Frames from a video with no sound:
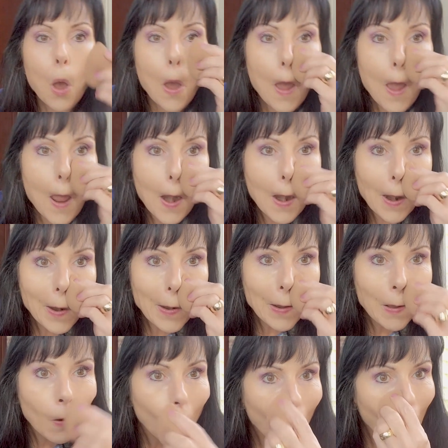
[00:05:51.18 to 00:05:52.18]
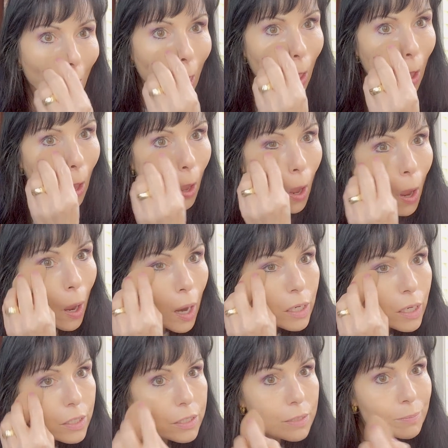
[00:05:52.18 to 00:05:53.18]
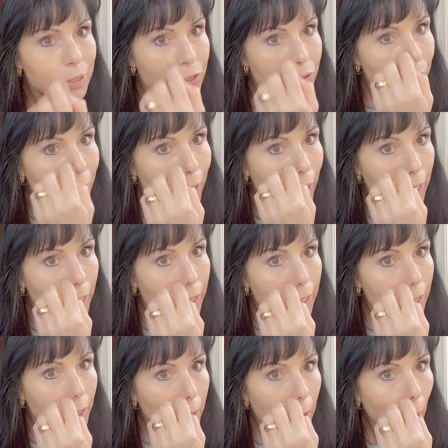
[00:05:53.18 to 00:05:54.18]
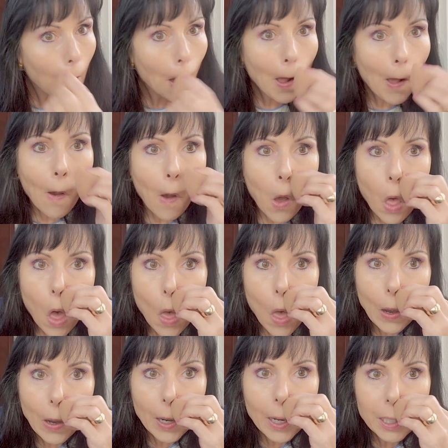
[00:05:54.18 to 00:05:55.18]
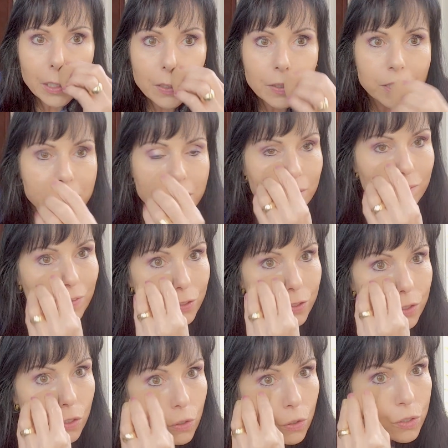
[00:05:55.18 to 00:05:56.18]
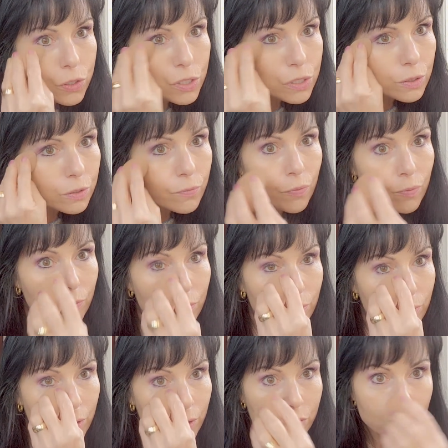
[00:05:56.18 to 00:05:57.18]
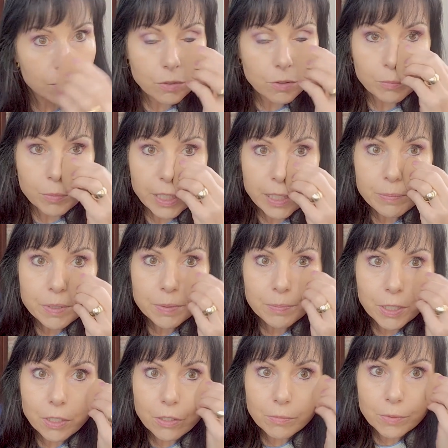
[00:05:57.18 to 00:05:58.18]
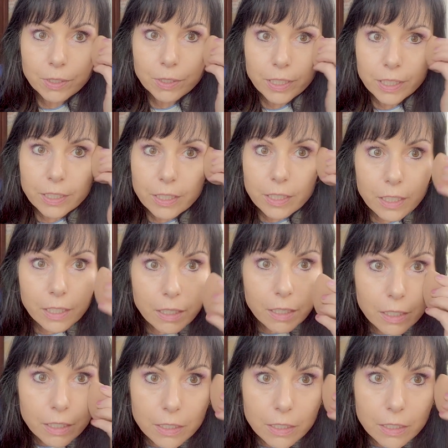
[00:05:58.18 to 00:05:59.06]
And I don't know, just make sure you get in there in the creases of your nose so no makeup's accumulating.